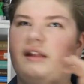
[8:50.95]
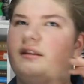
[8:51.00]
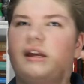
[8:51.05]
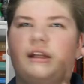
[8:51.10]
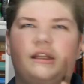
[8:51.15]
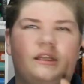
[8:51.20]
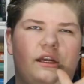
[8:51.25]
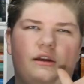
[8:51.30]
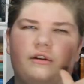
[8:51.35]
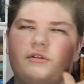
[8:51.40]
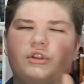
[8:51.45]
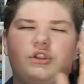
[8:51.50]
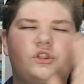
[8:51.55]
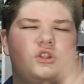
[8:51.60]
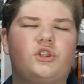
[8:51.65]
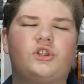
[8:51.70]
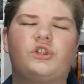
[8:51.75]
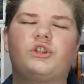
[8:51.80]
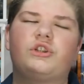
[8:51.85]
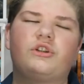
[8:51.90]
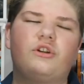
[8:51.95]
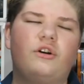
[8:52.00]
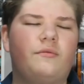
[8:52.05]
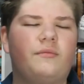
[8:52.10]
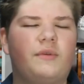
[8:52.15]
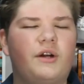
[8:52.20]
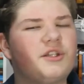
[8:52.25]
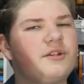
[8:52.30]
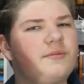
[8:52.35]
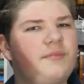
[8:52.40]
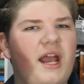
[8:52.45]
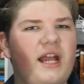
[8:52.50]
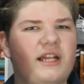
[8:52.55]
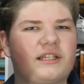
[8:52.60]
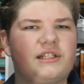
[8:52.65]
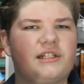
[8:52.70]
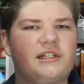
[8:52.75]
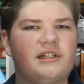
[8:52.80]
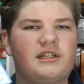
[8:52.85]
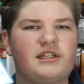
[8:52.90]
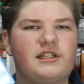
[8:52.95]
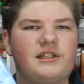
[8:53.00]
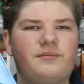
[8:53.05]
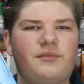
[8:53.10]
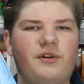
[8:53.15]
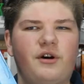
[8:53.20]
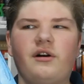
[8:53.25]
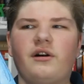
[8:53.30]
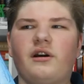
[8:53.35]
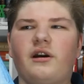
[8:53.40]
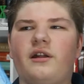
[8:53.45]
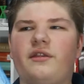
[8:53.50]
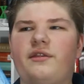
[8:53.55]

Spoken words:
Like, there's so much packed into this book